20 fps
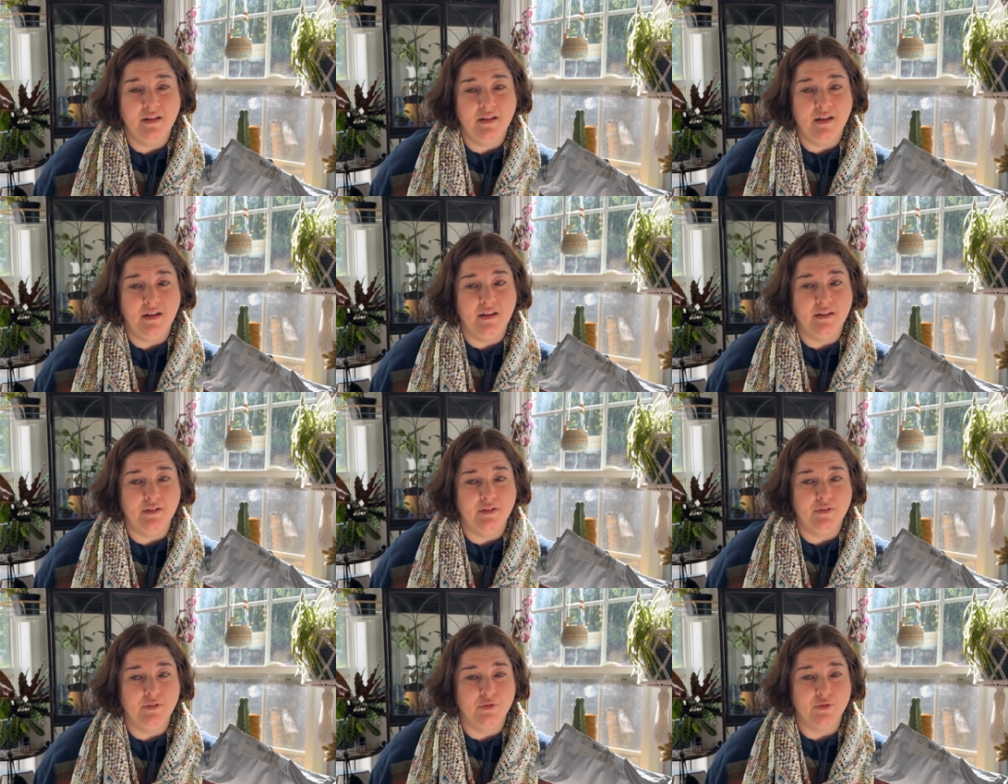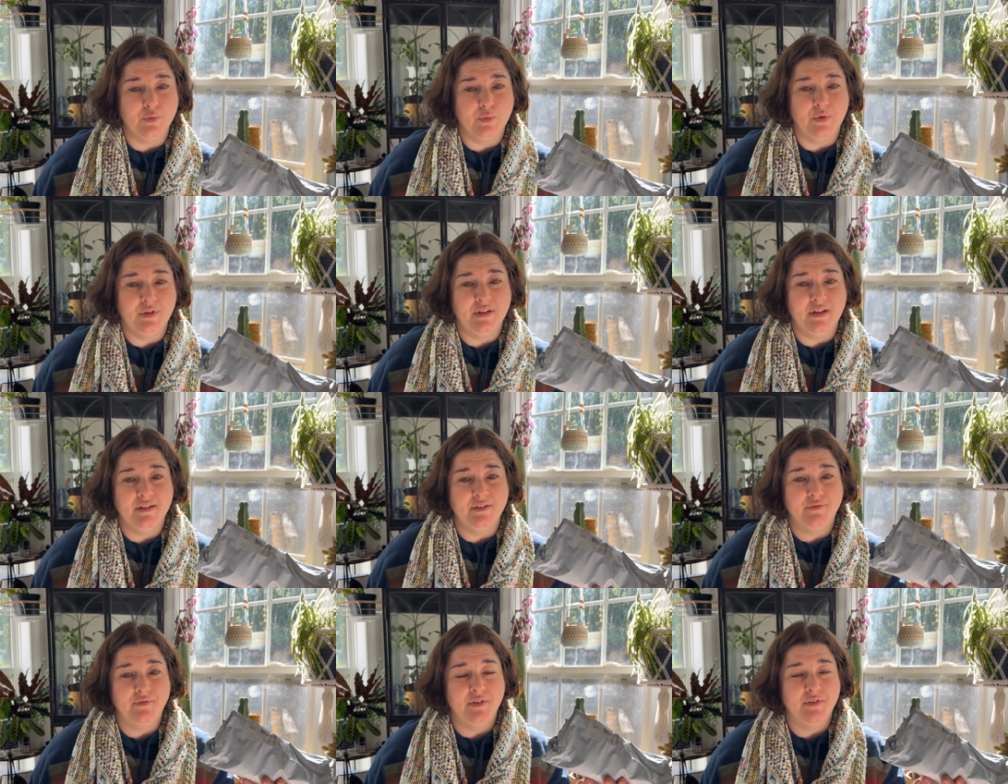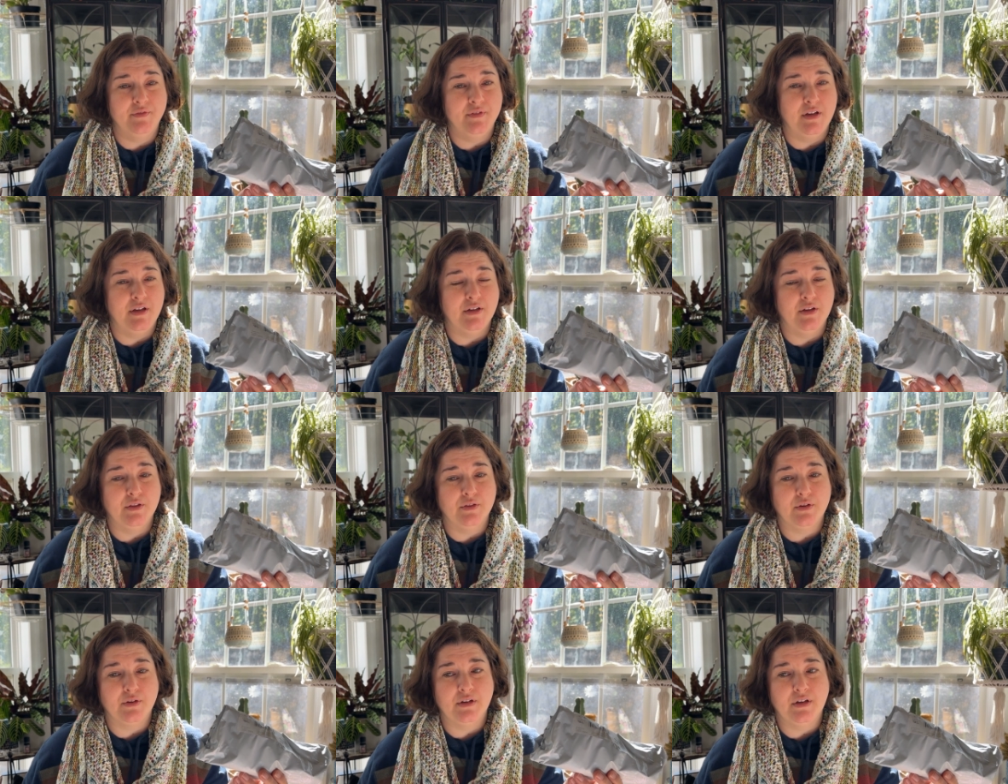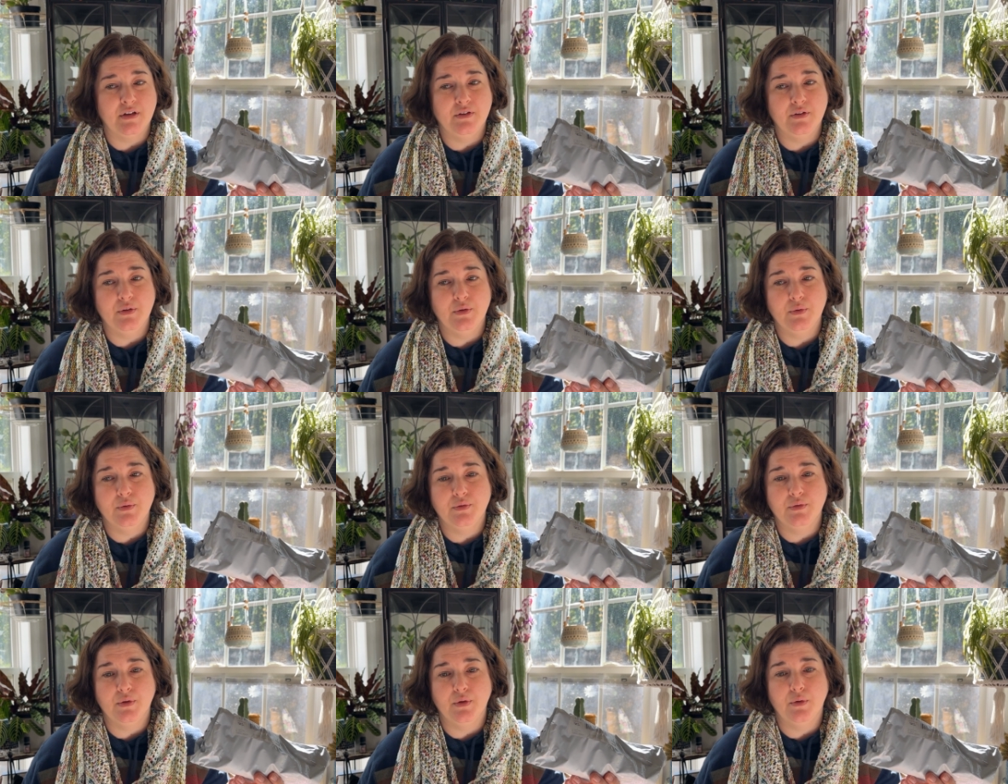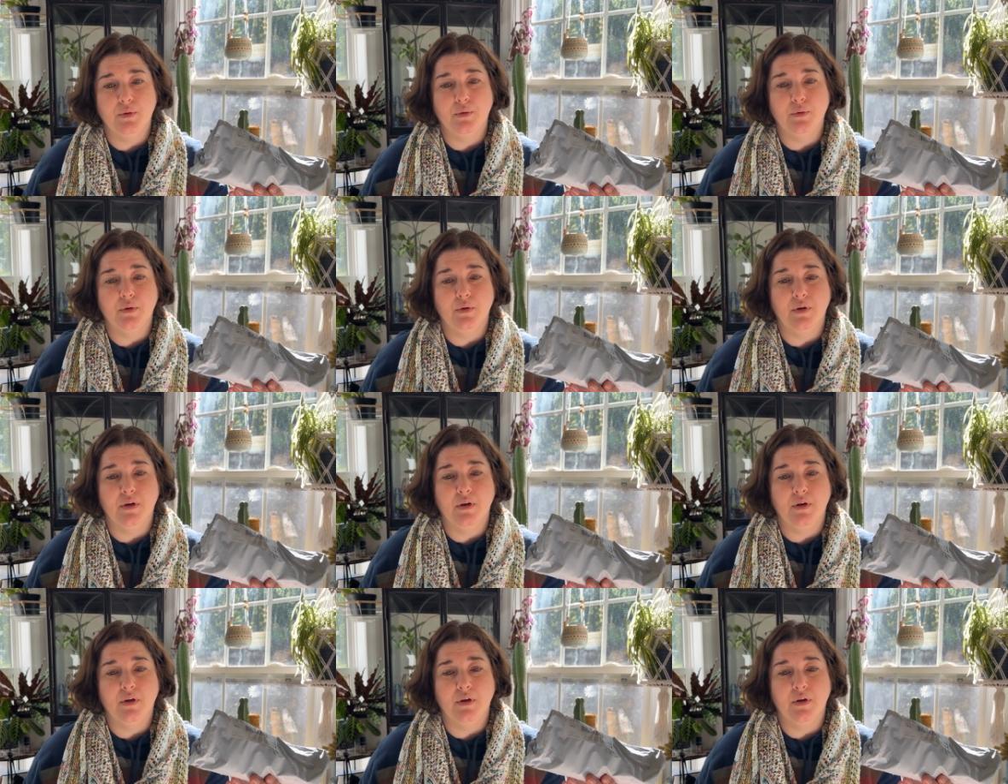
and then there's one that has 15 and 32. So